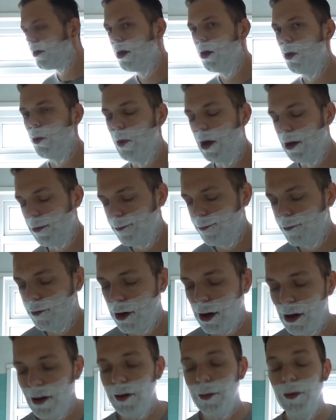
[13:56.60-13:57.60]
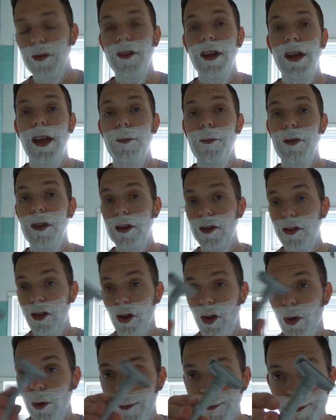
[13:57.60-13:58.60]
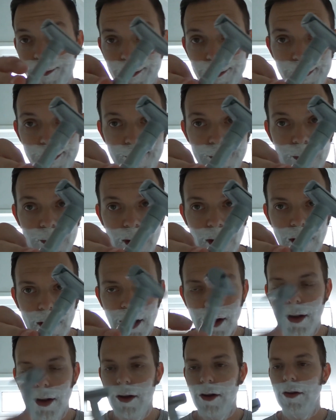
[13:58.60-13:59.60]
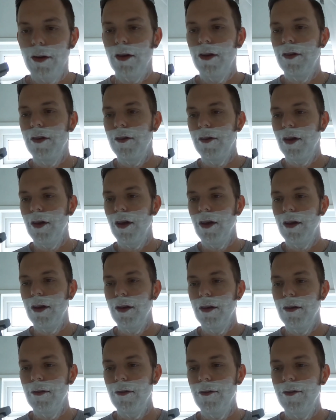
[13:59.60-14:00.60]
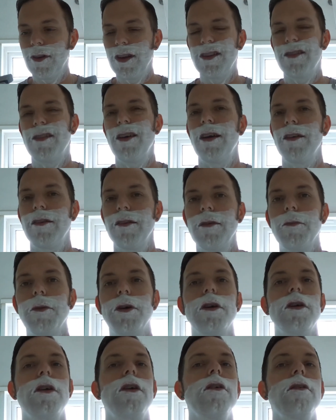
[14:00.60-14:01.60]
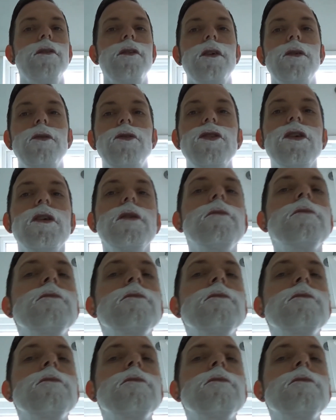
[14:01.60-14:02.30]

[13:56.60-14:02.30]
oh well. Right, so we're sticking with a 2 on this fantastic Mercury Future.